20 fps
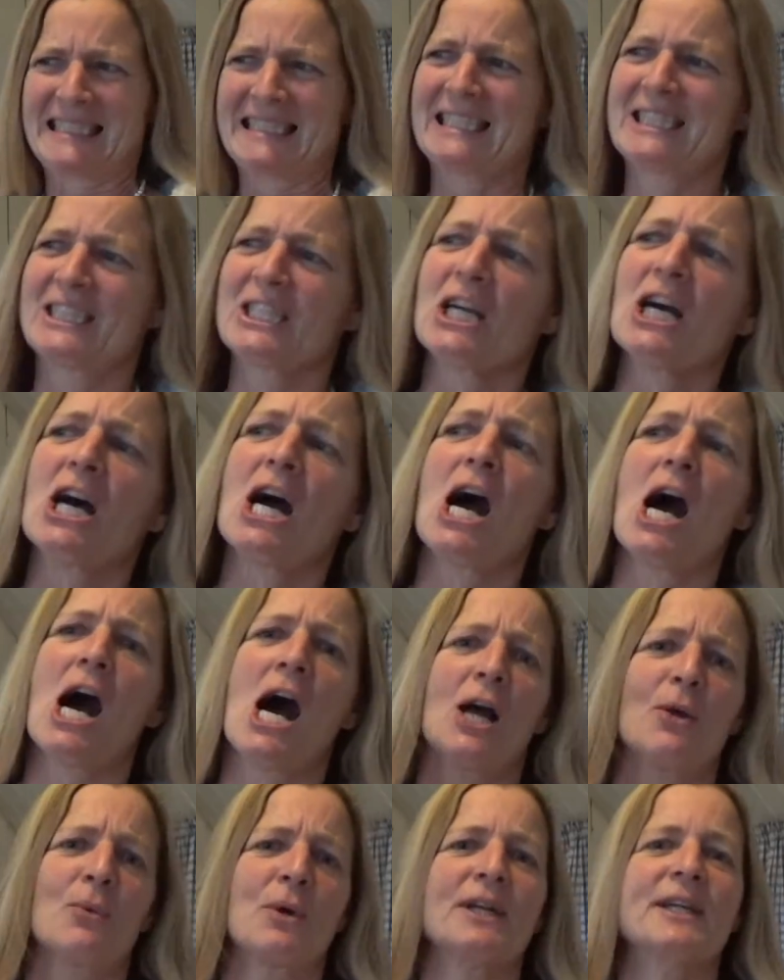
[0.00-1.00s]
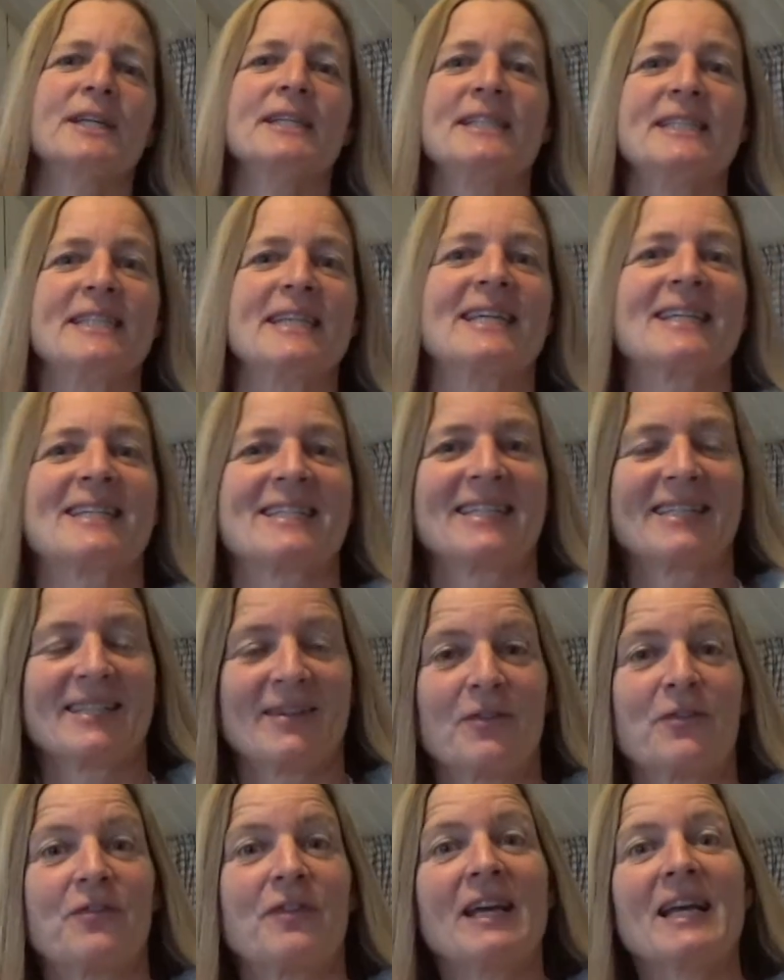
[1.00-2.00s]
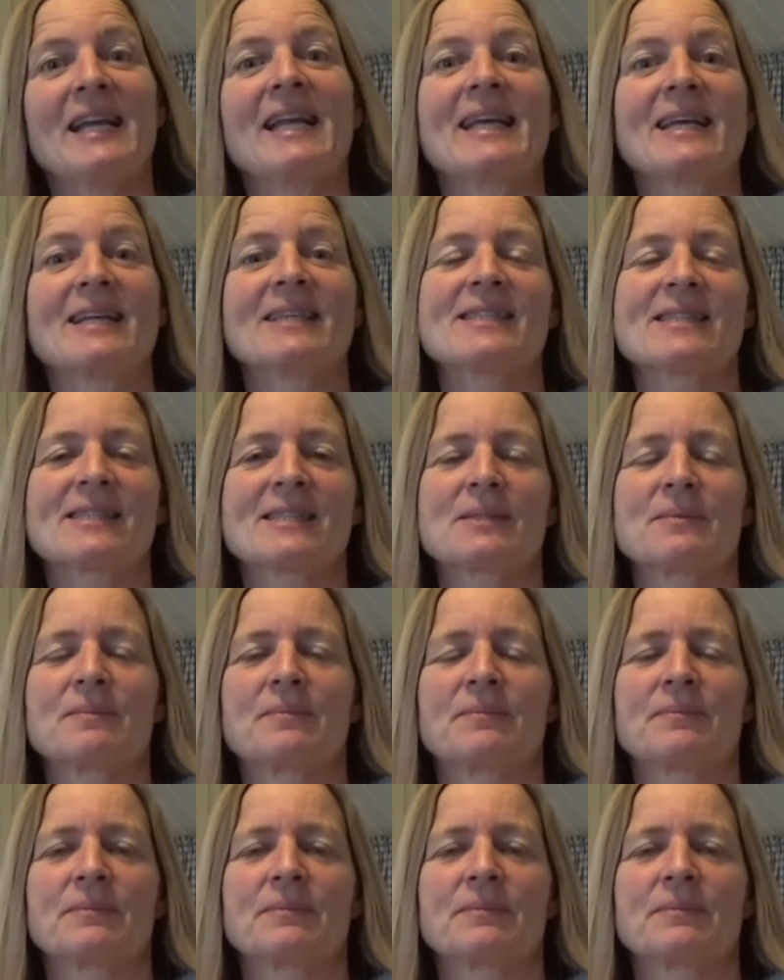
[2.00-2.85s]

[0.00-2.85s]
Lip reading: God, what an idiot feelings